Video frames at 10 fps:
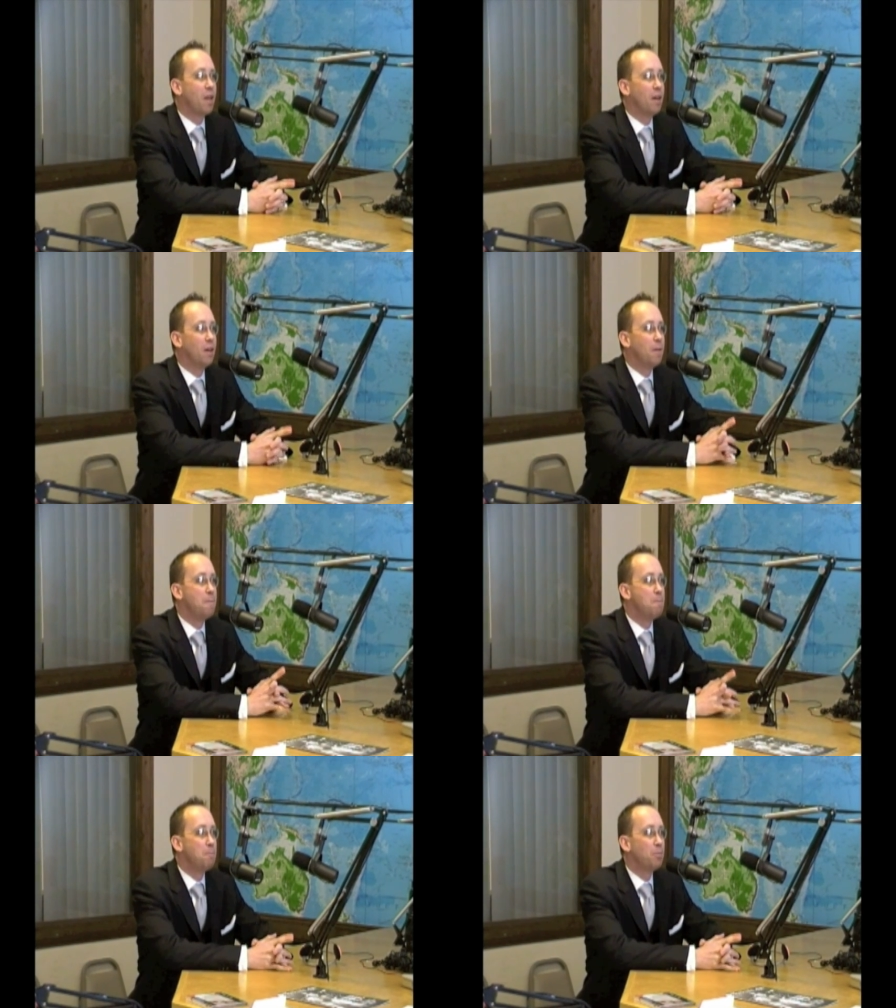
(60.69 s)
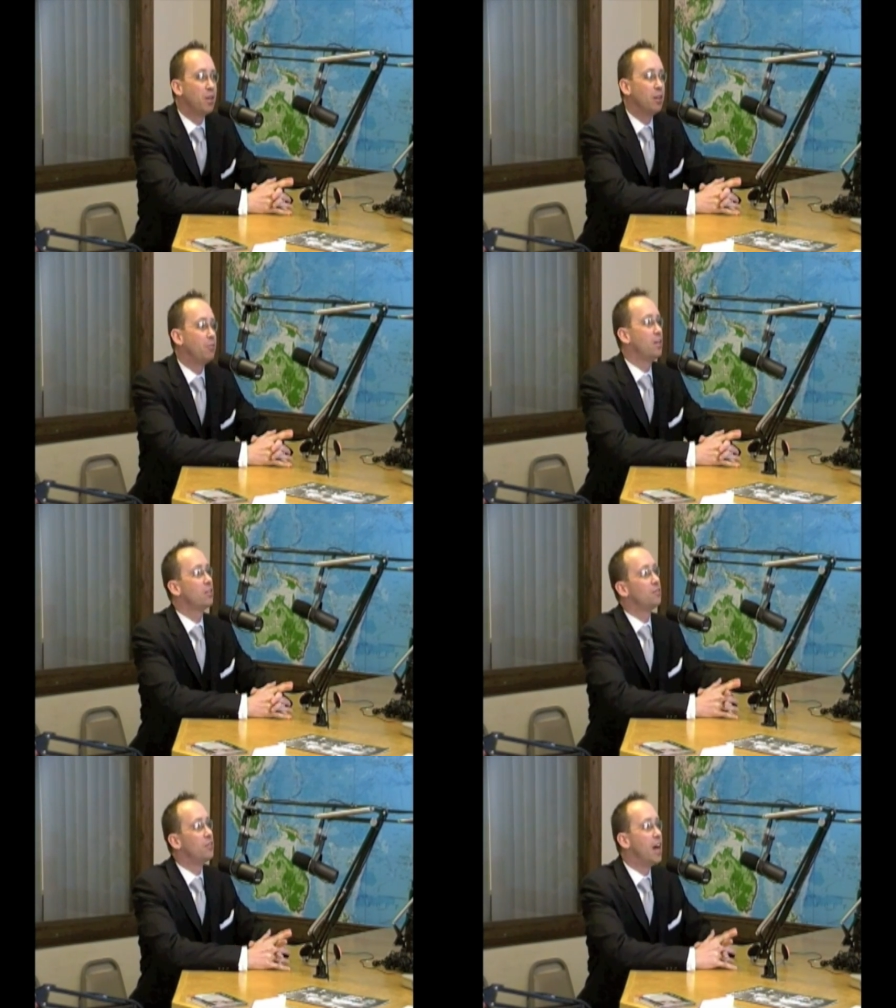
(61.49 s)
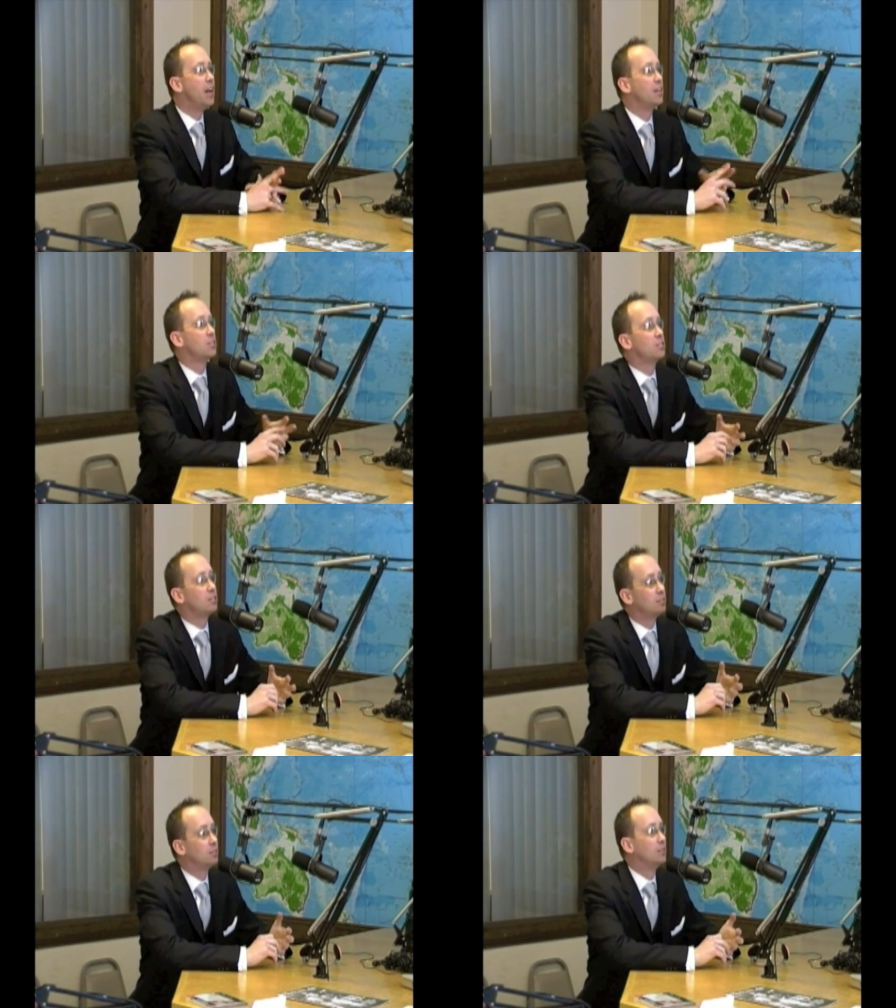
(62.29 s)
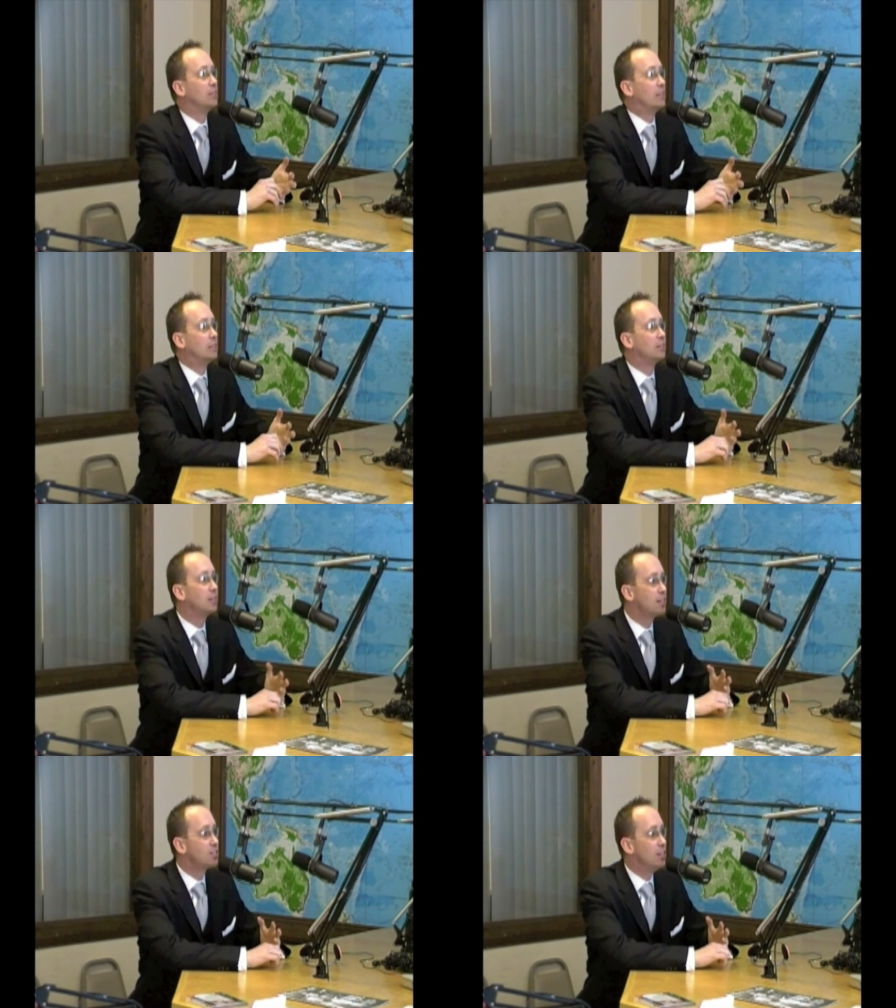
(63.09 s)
Yeah, Faith and Fanatics. That's an